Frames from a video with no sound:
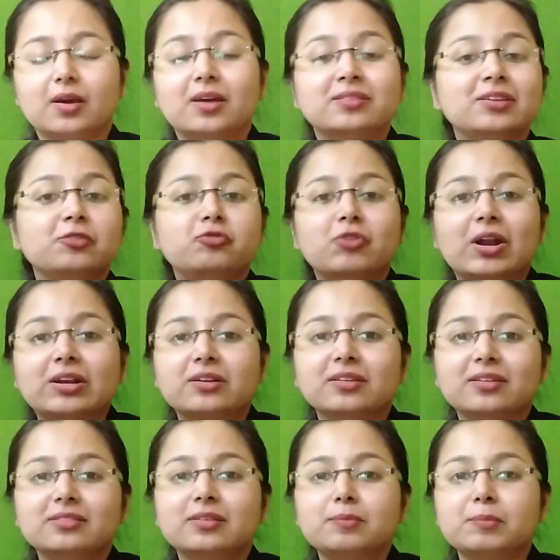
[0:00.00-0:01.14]
See,
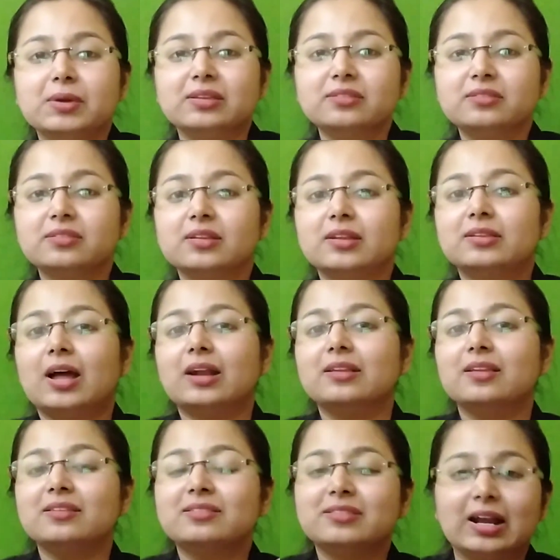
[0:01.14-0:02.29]
federalism means that
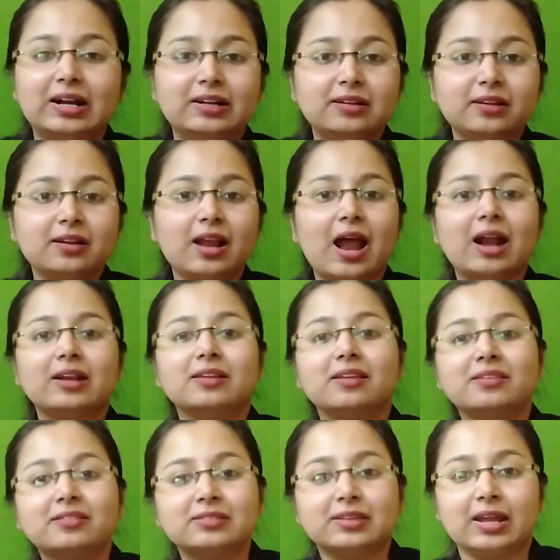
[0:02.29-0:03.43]
the center and the
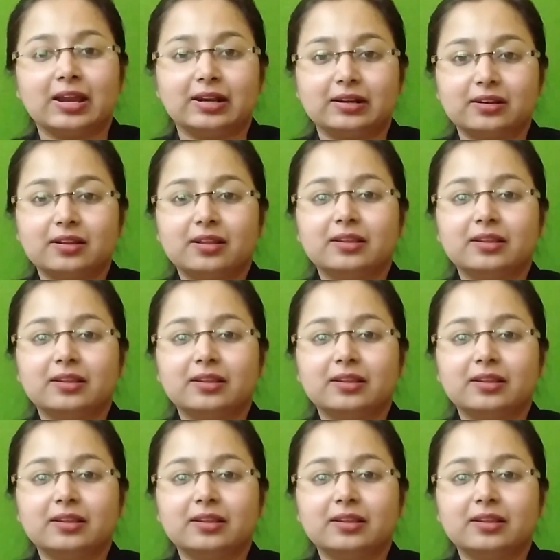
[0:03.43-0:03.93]
state,